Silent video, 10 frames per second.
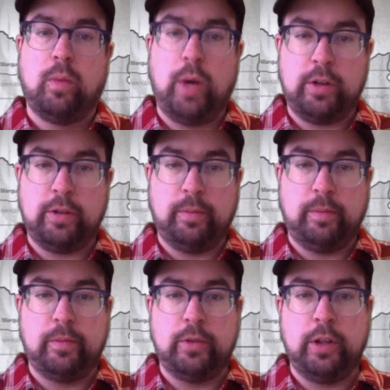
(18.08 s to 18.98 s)
Welcome
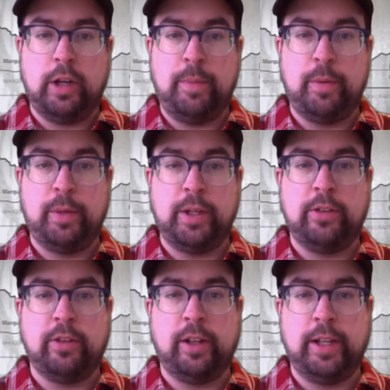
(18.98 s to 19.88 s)
to the Upper
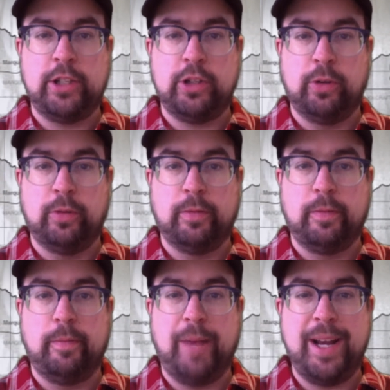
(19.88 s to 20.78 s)
Peninsula Late Show.
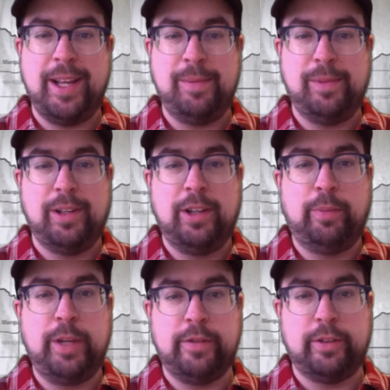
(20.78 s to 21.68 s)
My name is
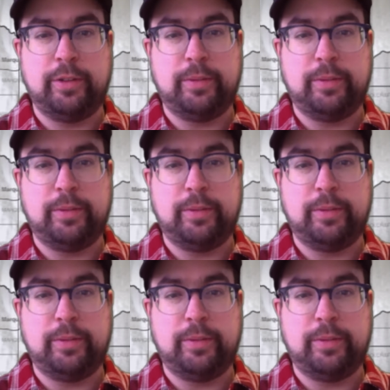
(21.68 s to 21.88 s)
Beaver.